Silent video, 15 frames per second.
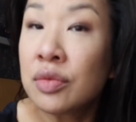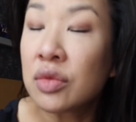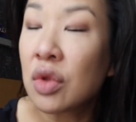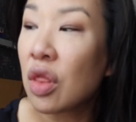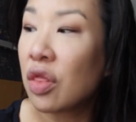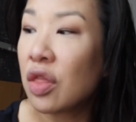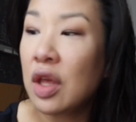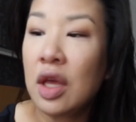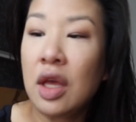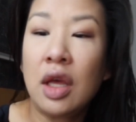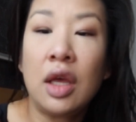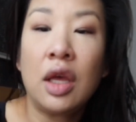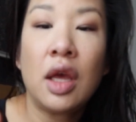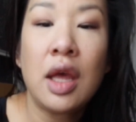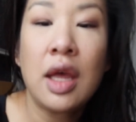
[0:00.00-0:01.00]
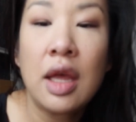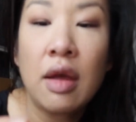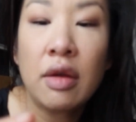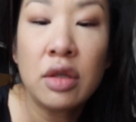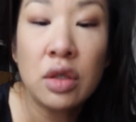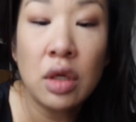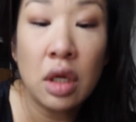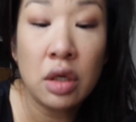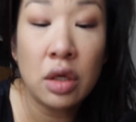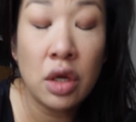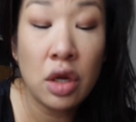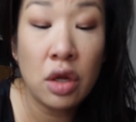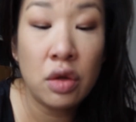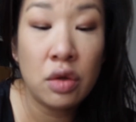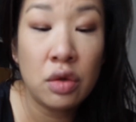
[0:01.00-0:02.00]
the
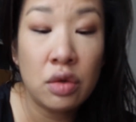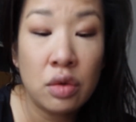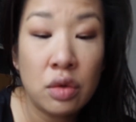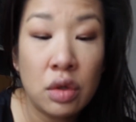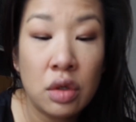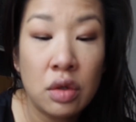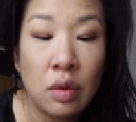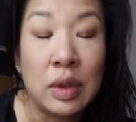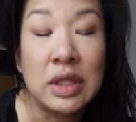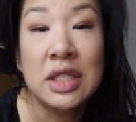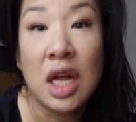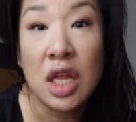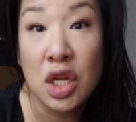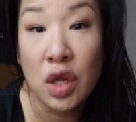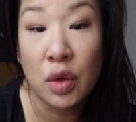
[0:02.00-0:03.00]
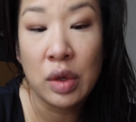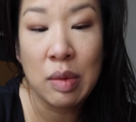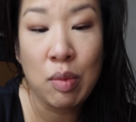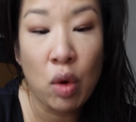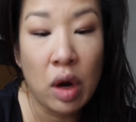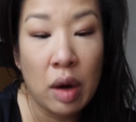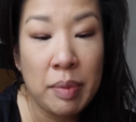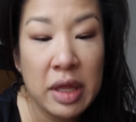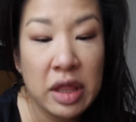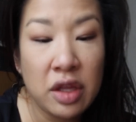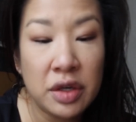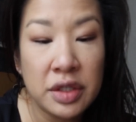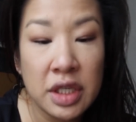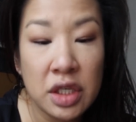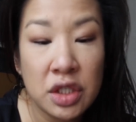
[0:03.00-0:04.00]
new, well it's not new anymore, but
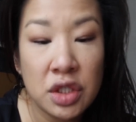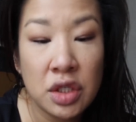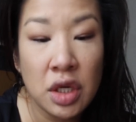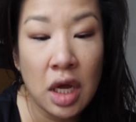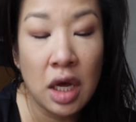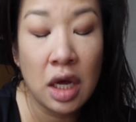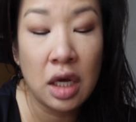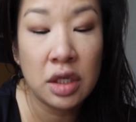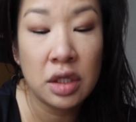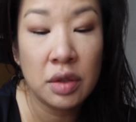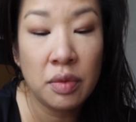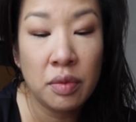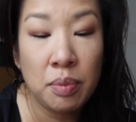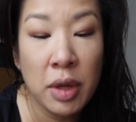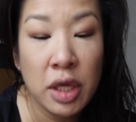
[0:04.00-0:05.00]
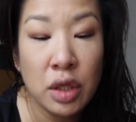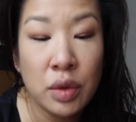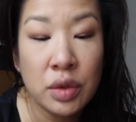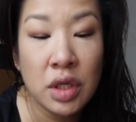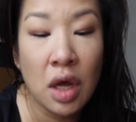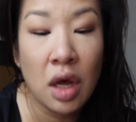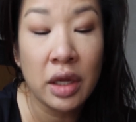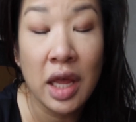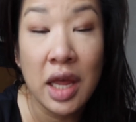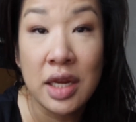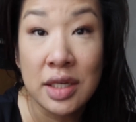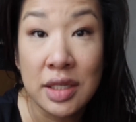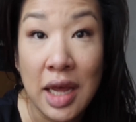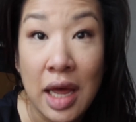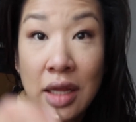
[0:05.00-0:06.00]
there's a Pillow Talk
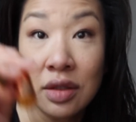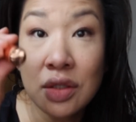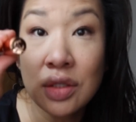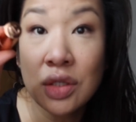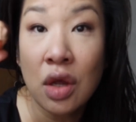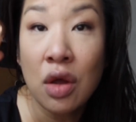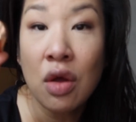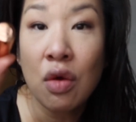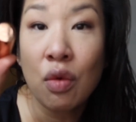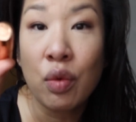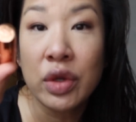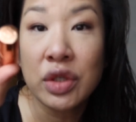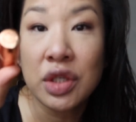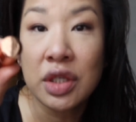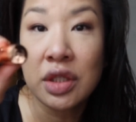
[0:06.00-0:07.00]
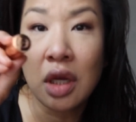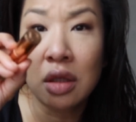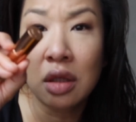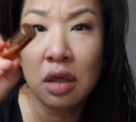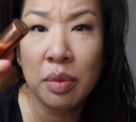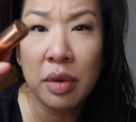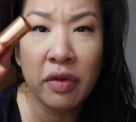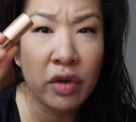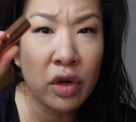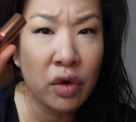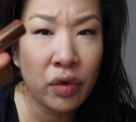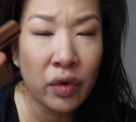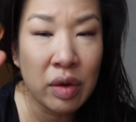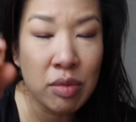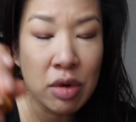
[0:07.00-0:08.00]
Intense, which is a little bit of a
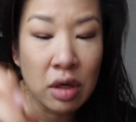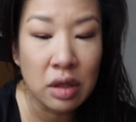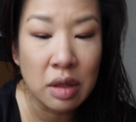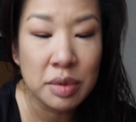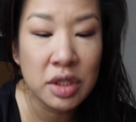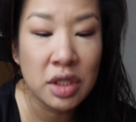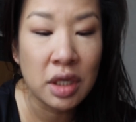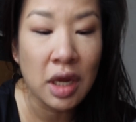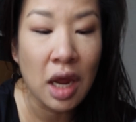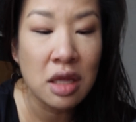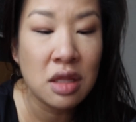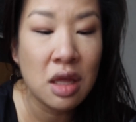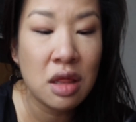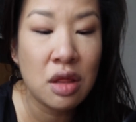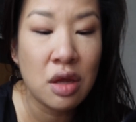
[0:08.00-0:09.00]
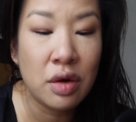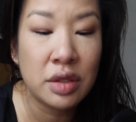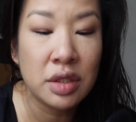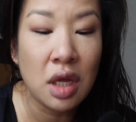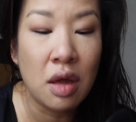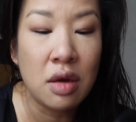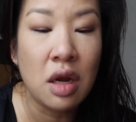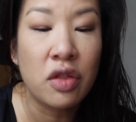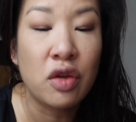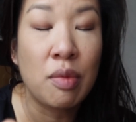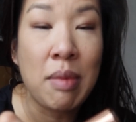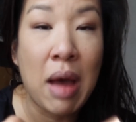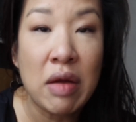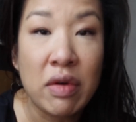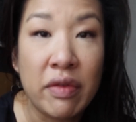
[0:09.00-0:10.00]
creamier lipstick, and then there's another
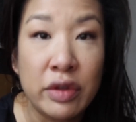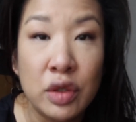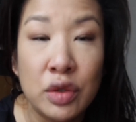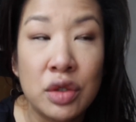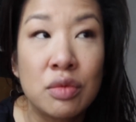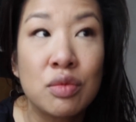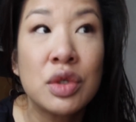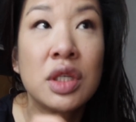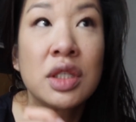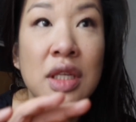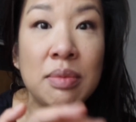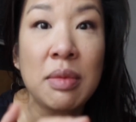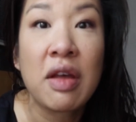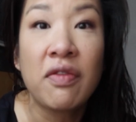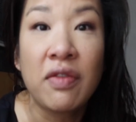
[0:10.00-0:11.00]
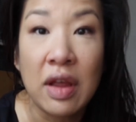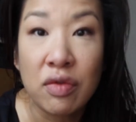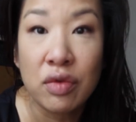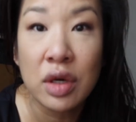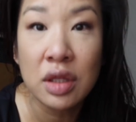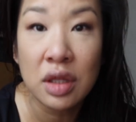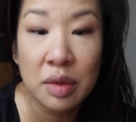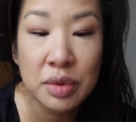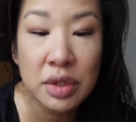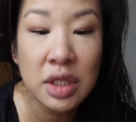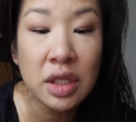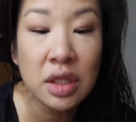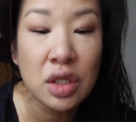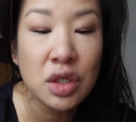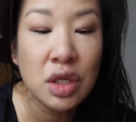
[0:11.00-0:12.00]
Matte Revolution, which is like my favorite
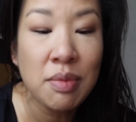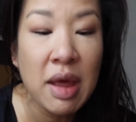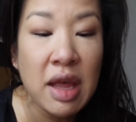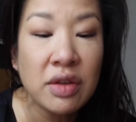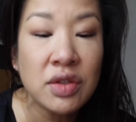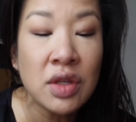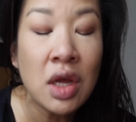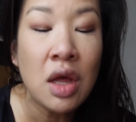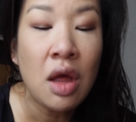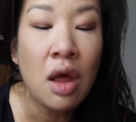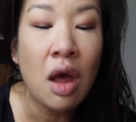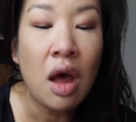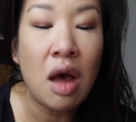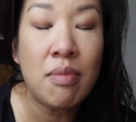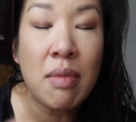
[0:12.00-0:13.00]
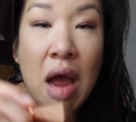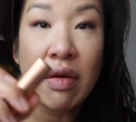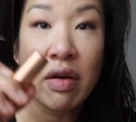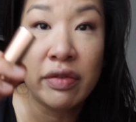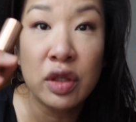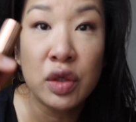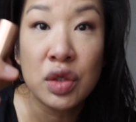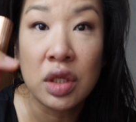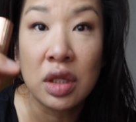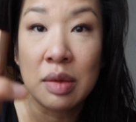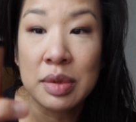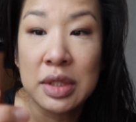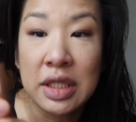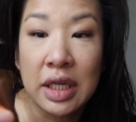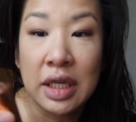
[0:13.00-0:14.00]
lipstick that she makes, a Matte Revolution
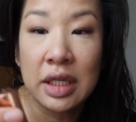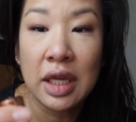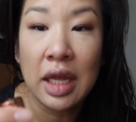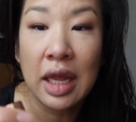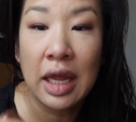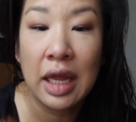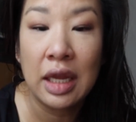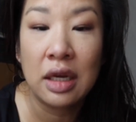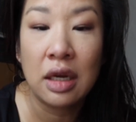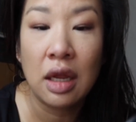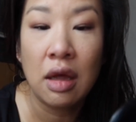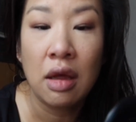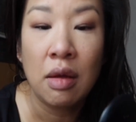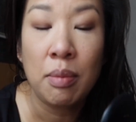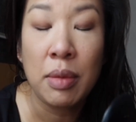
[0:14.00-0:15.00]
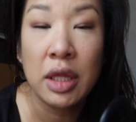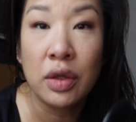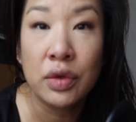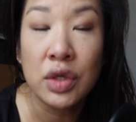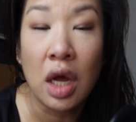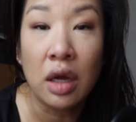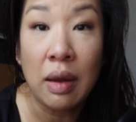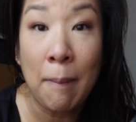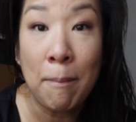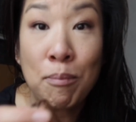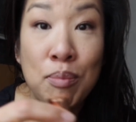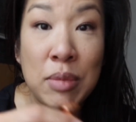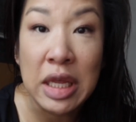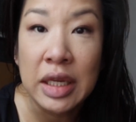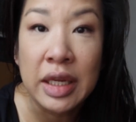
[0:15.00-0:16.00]
lipstick in Pillow Talk
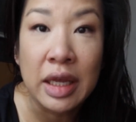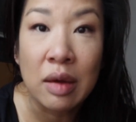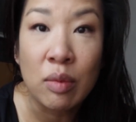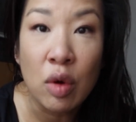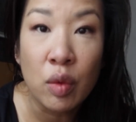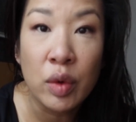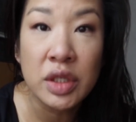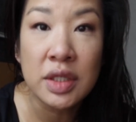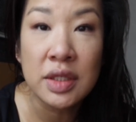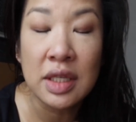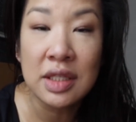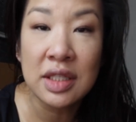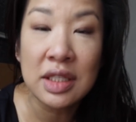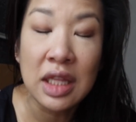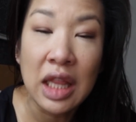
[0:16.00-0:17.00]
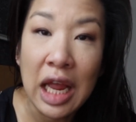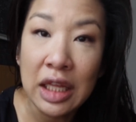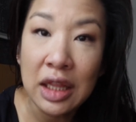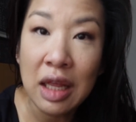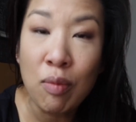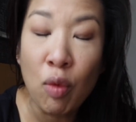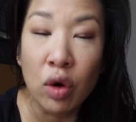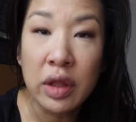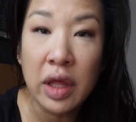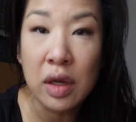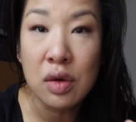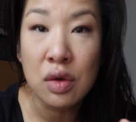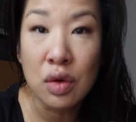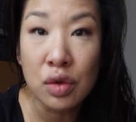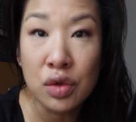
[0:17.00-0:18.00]
Medium, which is slightly more
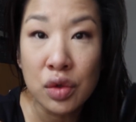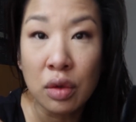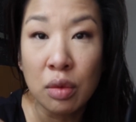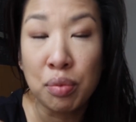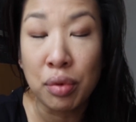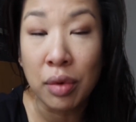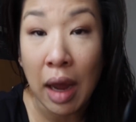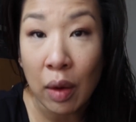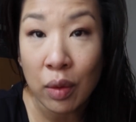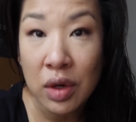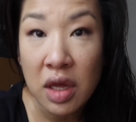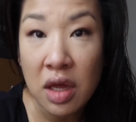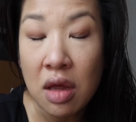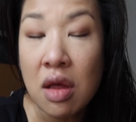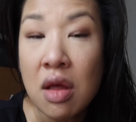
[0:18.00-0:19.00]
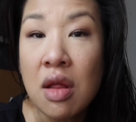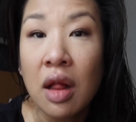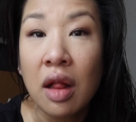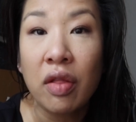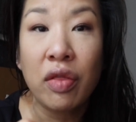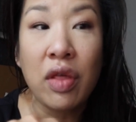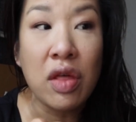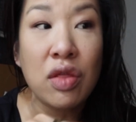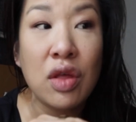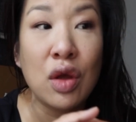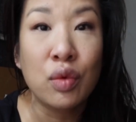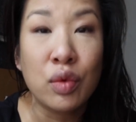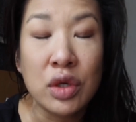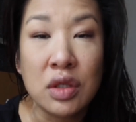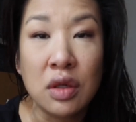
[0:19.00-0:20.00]
like neutral brownie than
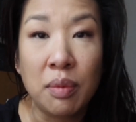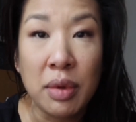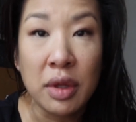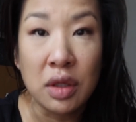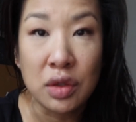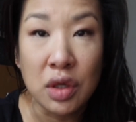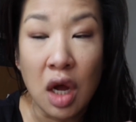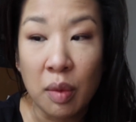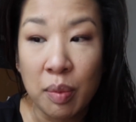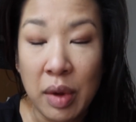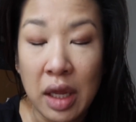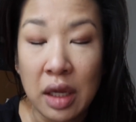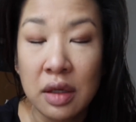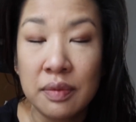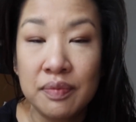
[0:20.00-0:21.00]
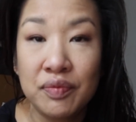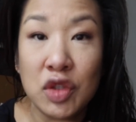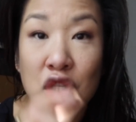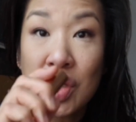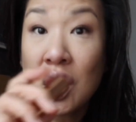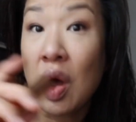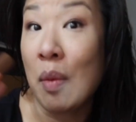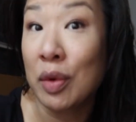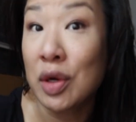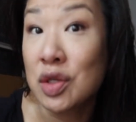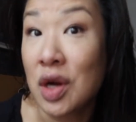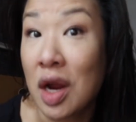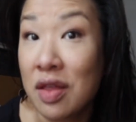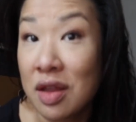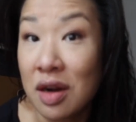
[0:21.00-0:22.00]
the original Pillow Talk Pink. So I'm gonna
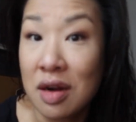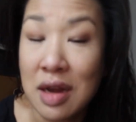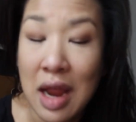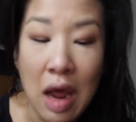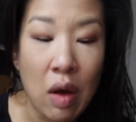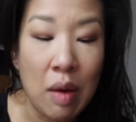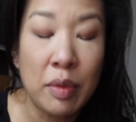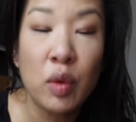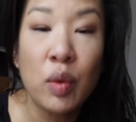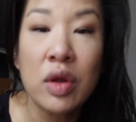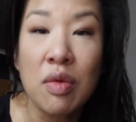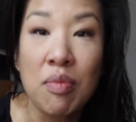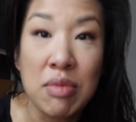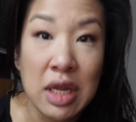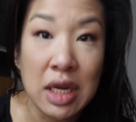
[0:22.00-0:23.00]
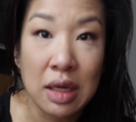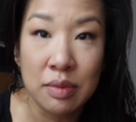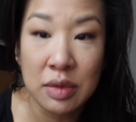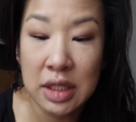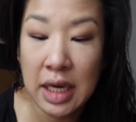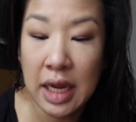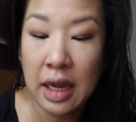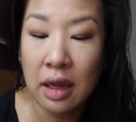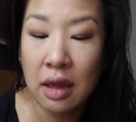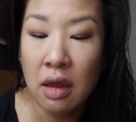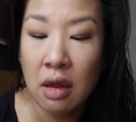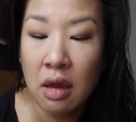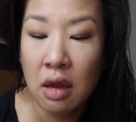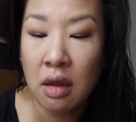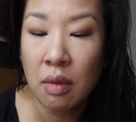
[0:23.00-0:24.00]
try that on now. I'm gonna wear the medium today
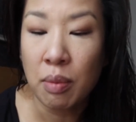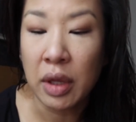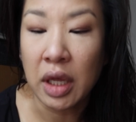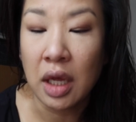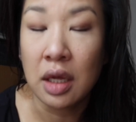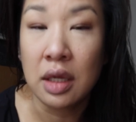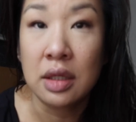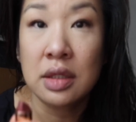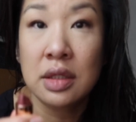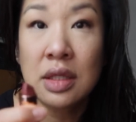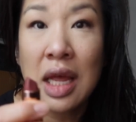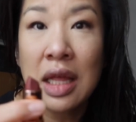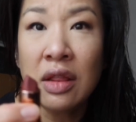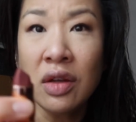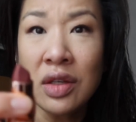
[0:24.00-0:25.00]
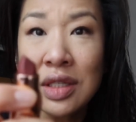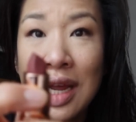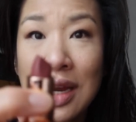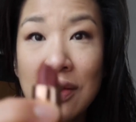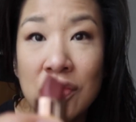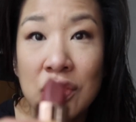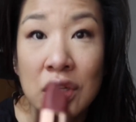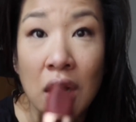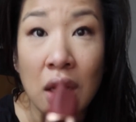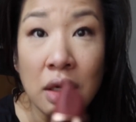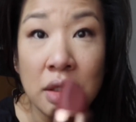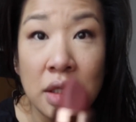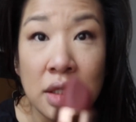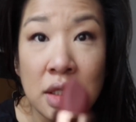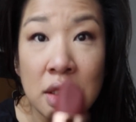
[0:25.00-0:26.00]
because it looks kind of
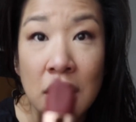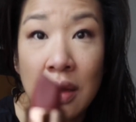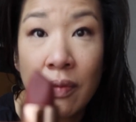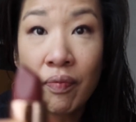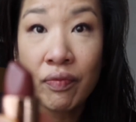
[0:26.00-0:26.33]
dark, doesn't it?